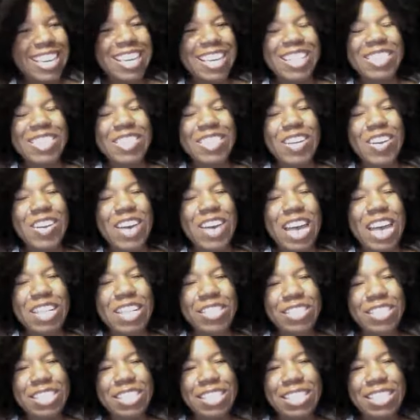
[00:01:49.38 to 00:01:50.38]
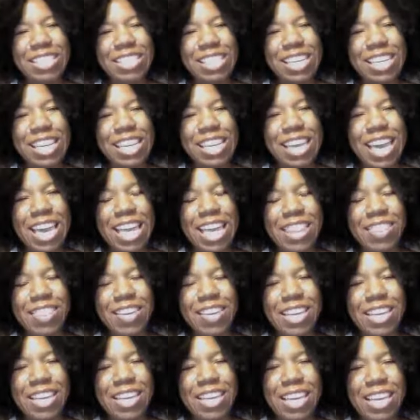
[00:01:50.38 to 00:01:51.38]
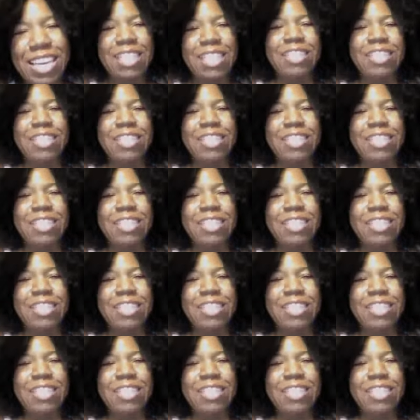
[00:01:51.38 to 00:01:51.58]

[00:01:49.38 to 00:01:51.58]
So as you can see in the kit,